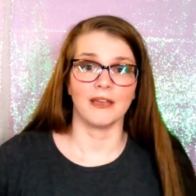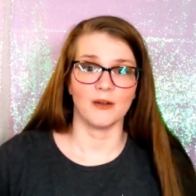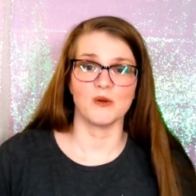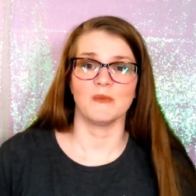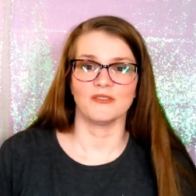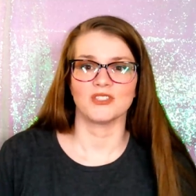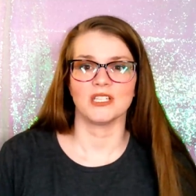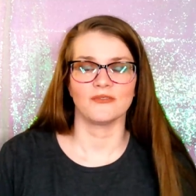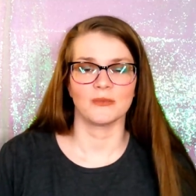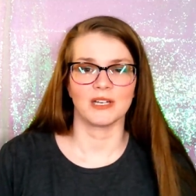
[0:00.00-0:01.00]
OMFG
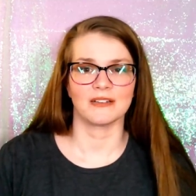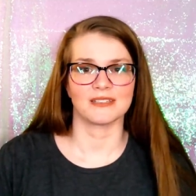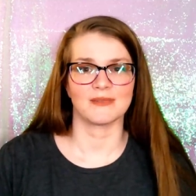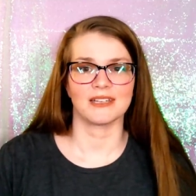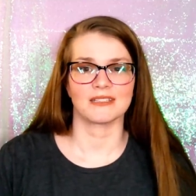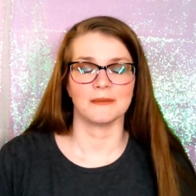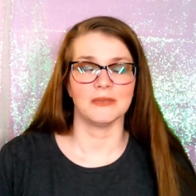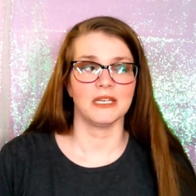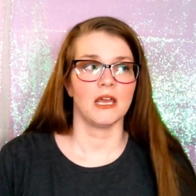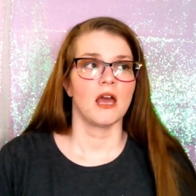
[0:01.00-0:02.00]
for my cosmetics company.